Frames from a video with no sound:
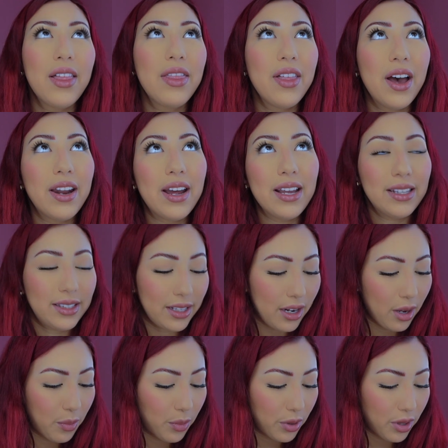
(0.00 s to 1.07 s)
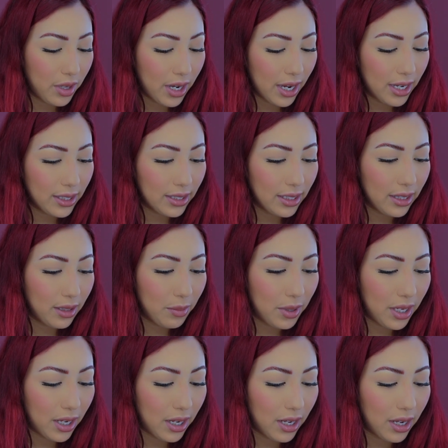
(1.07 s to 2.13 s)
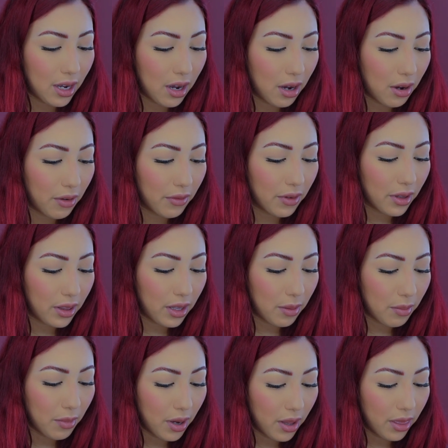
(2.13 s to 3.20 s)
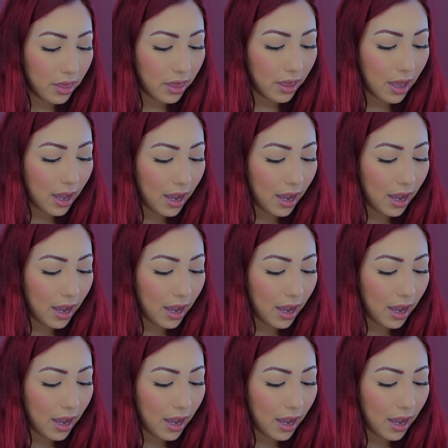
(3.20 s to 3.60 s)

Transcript: that I set up with you guys in the beginning of the month,